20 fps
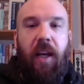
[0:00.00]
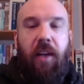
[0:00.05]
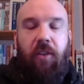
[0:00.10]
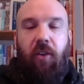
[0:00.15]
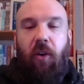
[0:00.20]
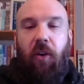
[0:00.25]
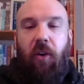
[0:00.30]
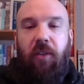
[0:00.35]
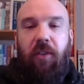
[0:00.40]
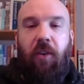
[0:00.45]

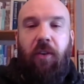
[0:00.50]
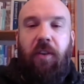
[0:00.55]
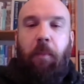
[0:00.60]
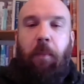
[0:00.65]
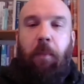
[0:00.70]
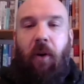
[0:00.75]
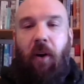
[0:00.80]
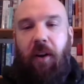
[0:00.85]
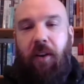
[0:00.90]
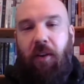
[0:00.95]
So it's
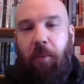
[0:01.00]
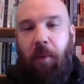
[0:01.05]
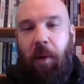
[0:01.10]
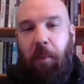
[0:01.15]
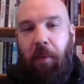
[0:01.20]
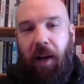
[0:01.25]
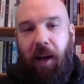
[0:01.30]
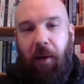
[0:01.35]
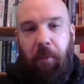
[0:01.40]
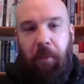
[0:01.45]
important to
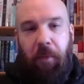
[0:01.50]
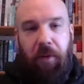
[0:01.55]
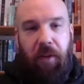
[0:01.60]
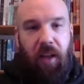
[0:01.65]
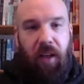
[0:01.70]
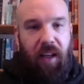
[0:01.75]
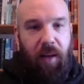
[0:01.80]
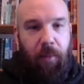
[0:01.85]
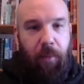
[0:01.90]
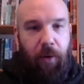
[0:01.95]
remember that when we're
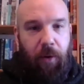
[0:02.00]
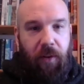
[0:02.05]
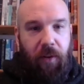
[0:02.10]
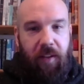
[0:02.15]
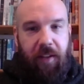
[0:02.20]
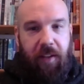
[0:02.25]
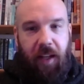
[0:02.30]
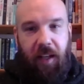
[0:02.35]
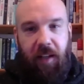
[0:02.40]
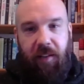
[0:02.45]
thinking about
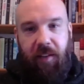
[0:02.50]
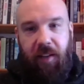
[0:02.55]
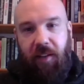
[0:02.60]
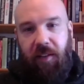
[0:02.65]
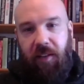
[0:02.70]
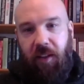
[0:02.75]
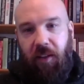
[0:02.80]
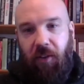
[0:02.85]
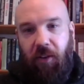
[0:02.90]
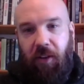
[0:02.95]
these
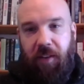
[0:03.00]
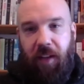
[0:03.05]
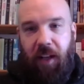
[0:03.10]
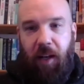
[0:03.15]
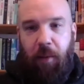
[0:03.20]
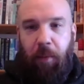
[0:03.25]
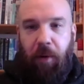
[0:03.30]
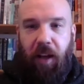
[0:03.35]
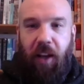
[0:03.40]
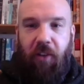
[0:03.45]
1863
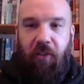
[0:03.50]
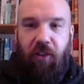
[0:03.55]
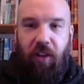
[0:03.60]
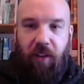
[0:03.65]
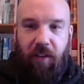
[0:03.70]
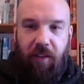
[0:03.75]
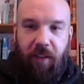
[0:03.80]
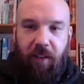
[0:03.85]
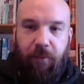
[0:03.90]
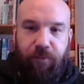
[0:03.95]

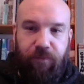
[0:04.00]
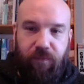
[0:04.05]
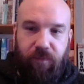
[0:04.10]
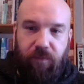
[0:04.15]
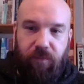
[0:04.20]
celebrations.